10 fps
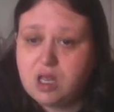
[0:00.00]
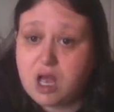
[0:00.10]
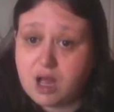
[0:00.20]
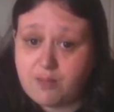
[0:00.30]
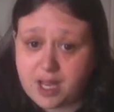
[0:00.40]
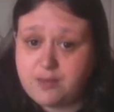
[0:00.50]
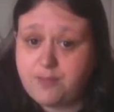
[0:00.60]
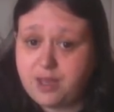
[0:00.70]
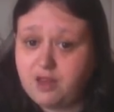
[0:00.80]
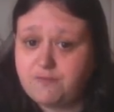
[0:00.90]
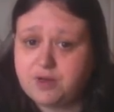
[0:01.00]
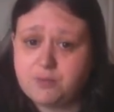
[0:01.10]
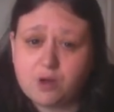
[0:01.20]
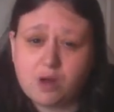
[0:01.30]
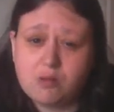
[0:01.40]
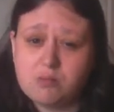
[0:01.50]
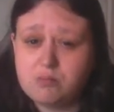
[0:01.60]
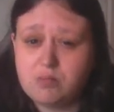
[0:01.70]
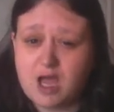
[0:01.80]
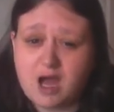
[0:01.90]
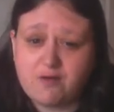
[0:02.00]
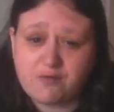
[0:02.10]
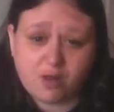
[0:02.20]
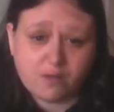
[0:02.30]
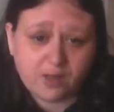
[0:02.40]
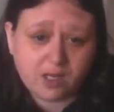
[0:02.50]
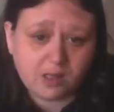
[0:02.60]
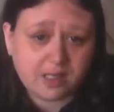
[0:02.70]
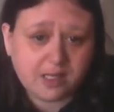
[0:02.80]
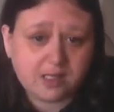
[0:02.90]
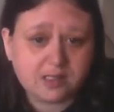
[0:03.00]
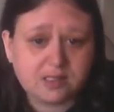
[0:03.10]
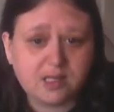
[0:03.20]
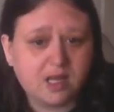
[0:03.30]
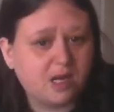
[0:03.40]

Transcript: I'm in bed for about 11:30 at the latest, and I'm